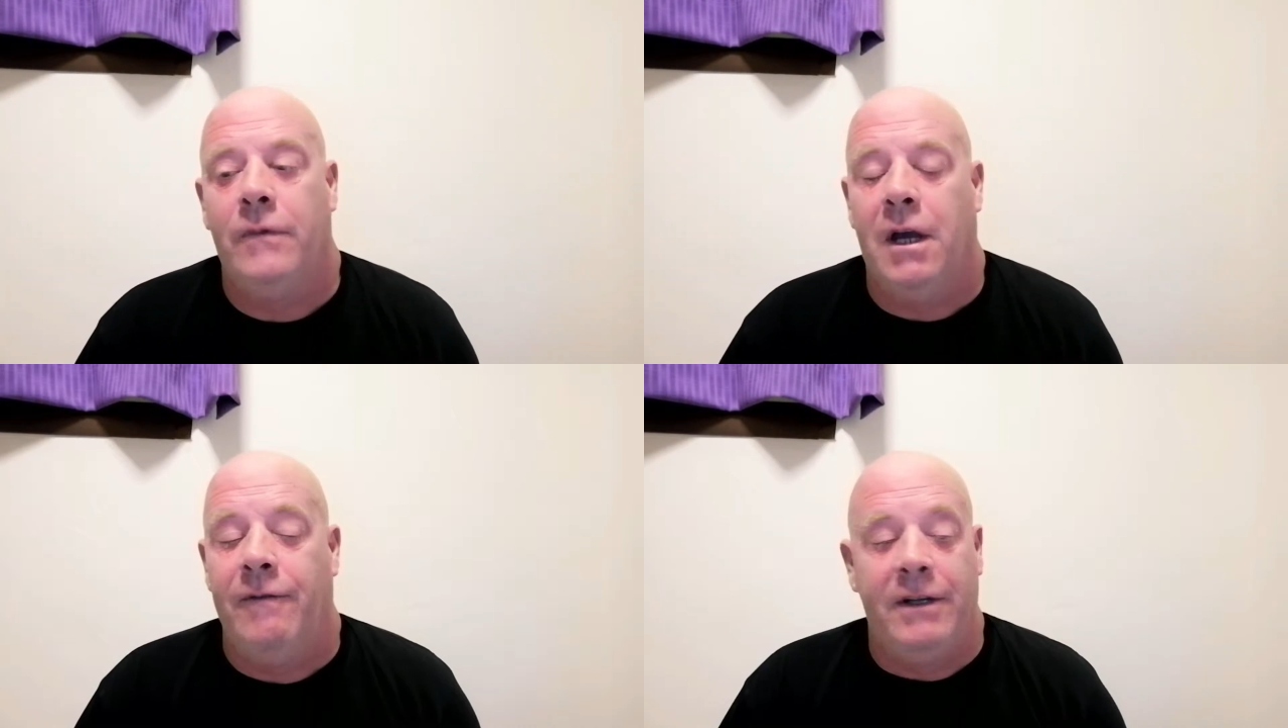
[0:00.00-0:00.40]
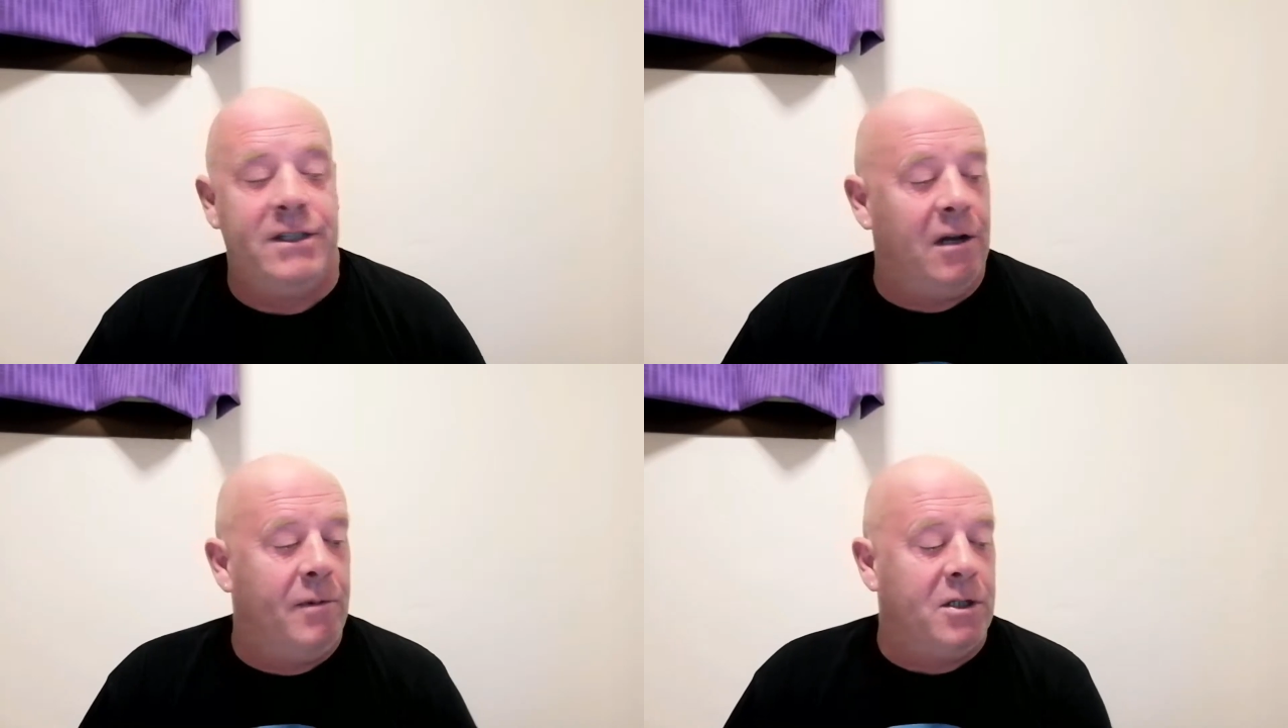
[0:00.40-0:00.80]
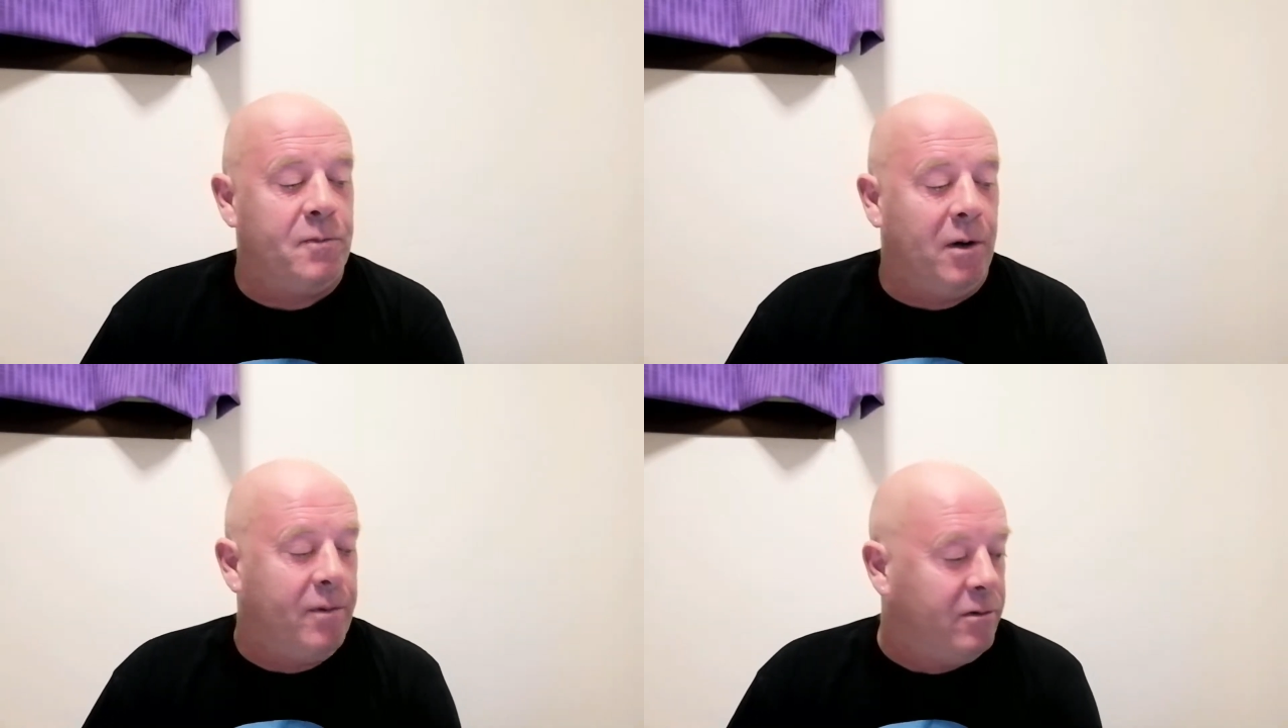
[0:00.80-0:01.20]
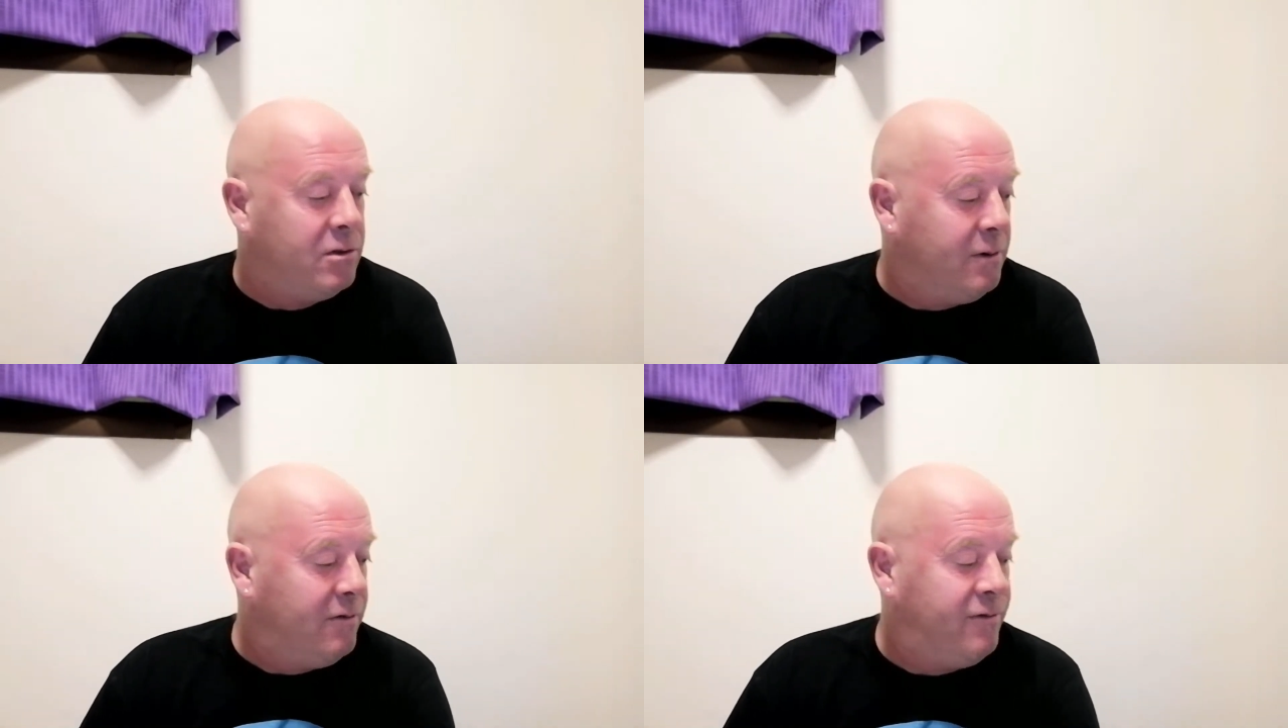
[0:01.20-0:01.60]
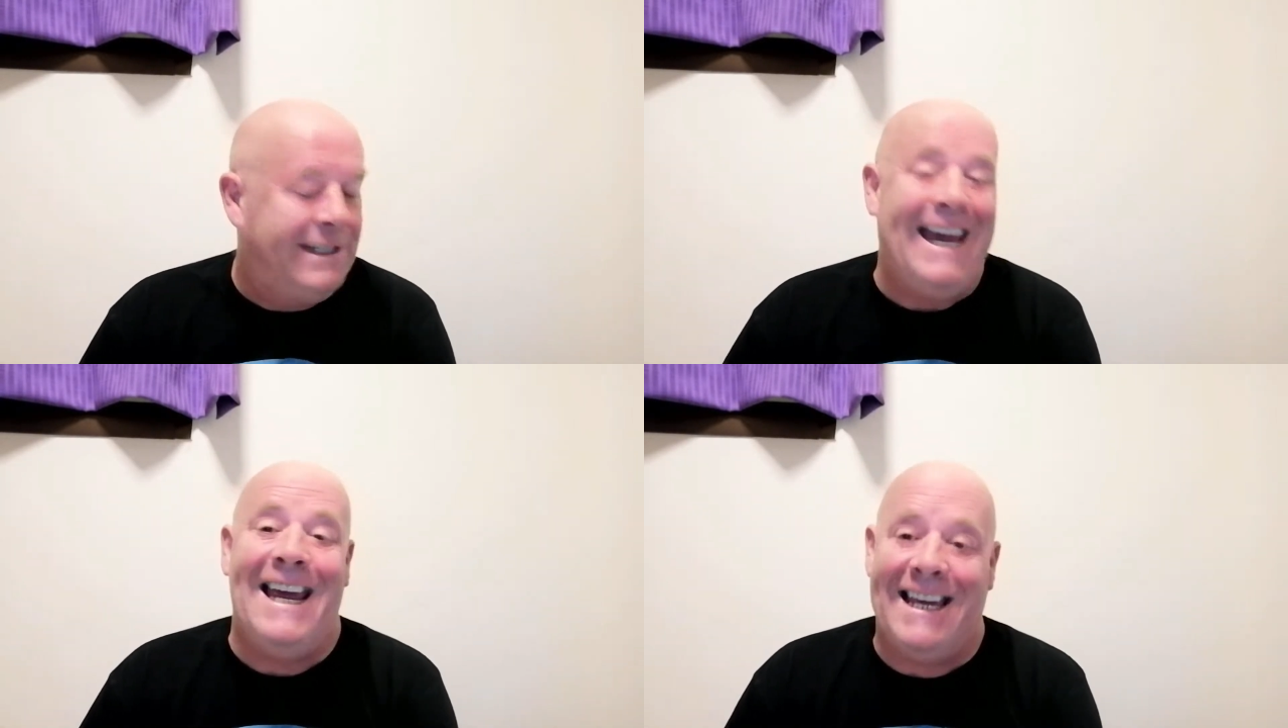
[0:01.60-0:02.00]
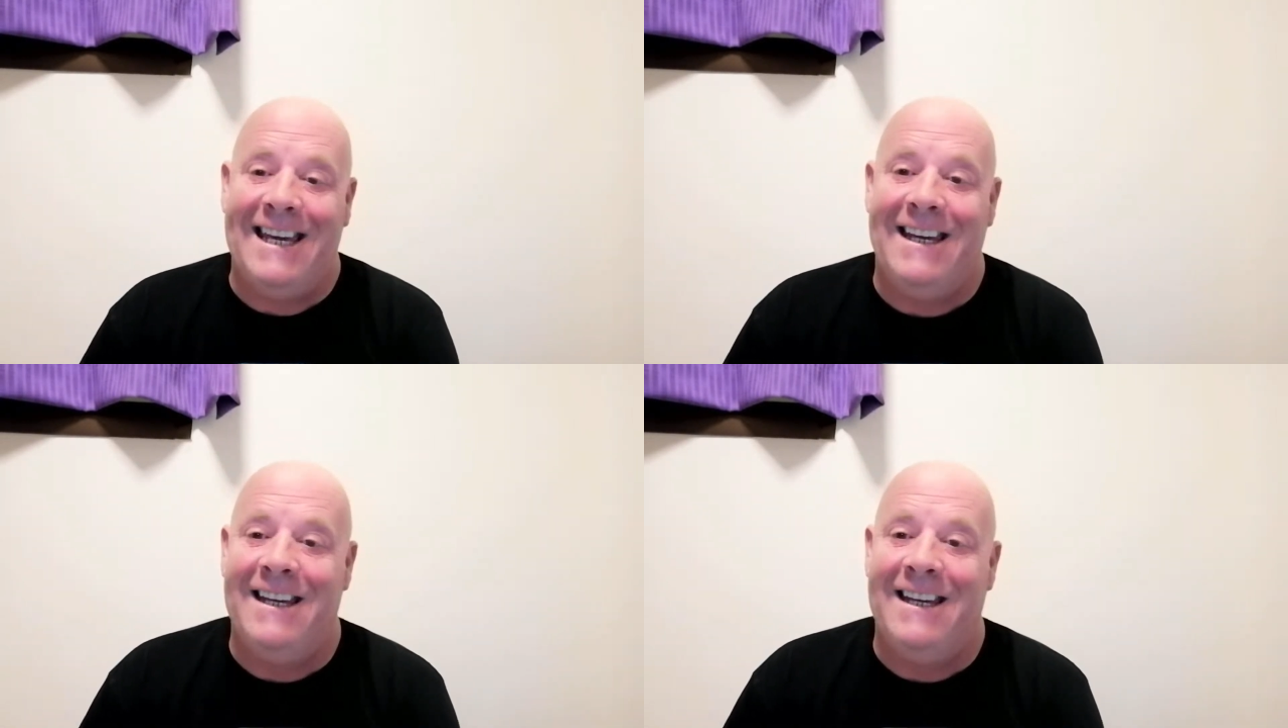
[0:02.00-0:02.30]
I've had so much problems with tech.